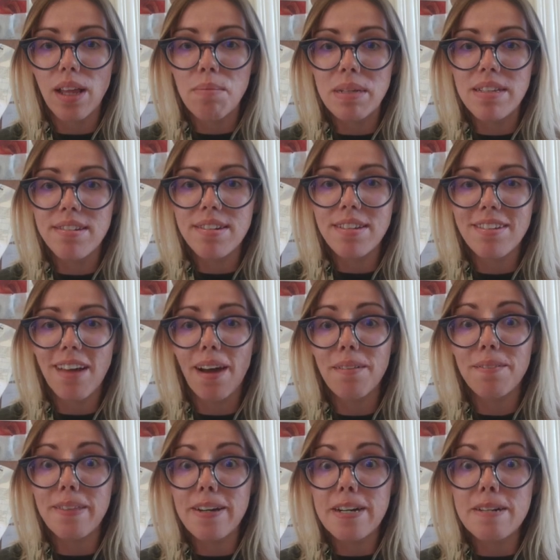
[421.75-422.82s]
lemon seeds out
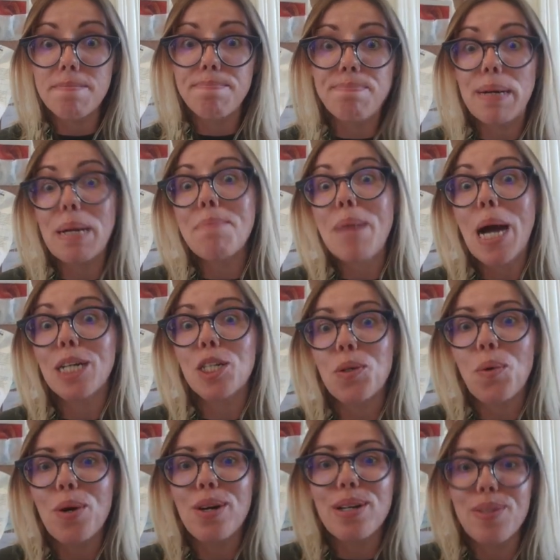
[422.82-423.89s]
of there, but I'm not
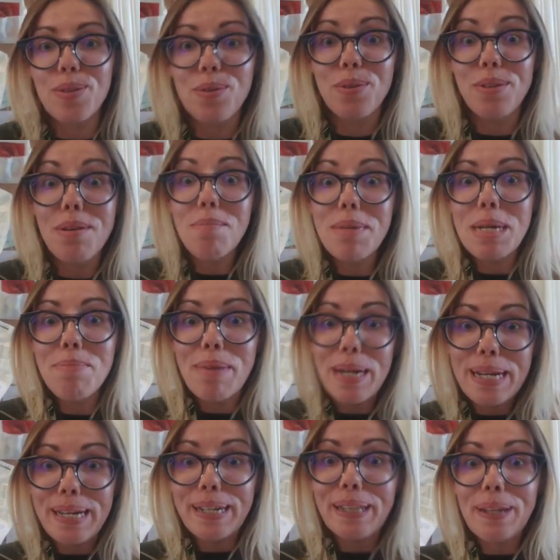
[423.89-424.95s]
sure. So somebody
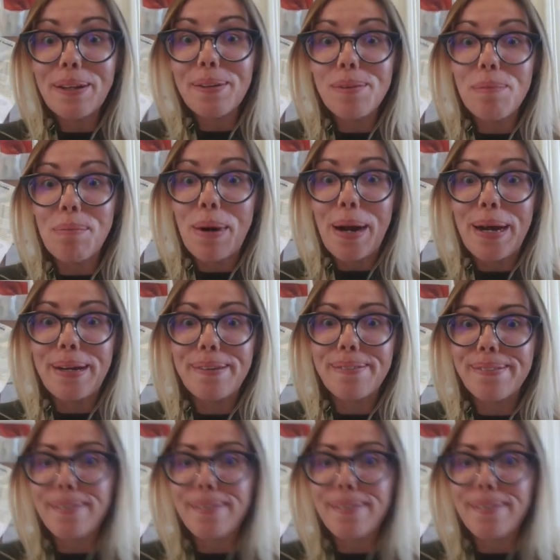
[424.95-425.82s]
might get a little surprised.